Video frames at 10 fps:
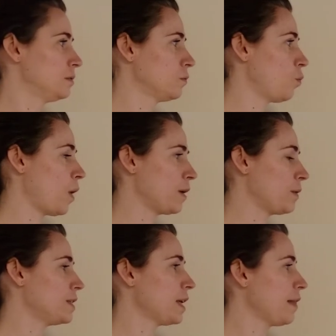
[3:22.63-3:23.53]
Why do I
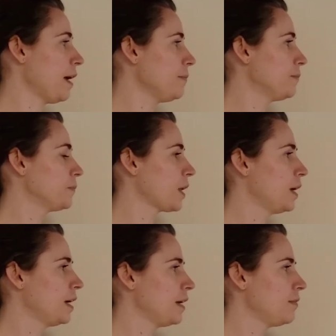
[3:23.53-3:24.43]
say that?
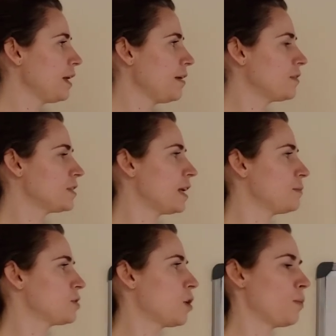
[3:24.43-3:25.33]
If they have the same
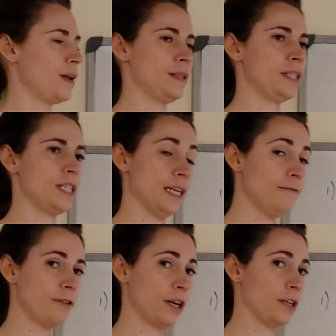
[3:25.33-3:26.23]
slope and
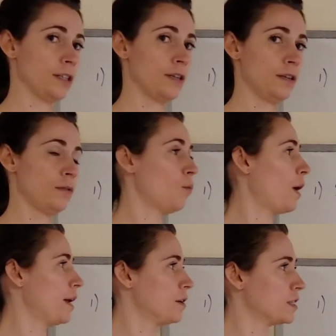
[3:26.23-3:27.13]
different
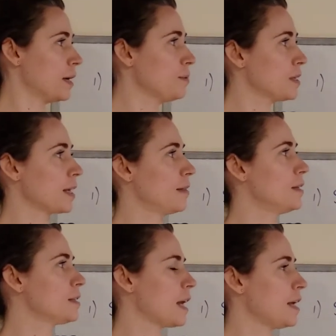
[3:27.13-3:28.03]
y-intercepts, like in
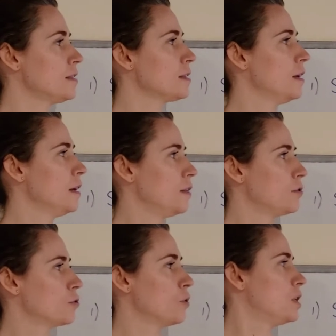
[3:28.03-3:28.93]
this case,
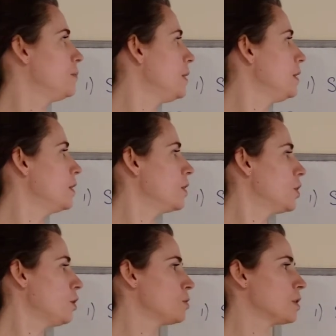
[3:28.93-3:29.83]
there's going to be
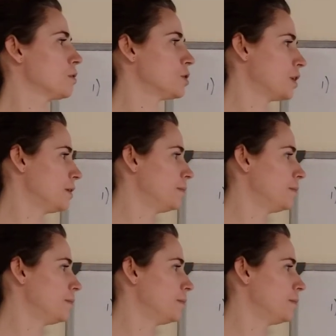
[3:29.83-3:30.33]
no solution.